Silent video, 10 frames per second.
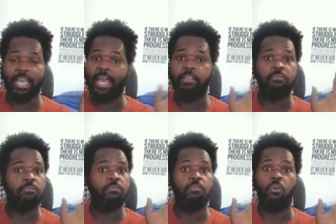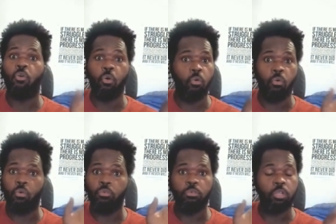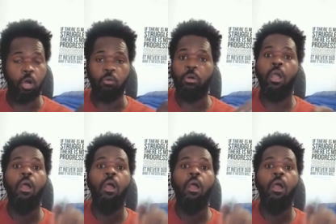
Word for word: get, Cool. Don't.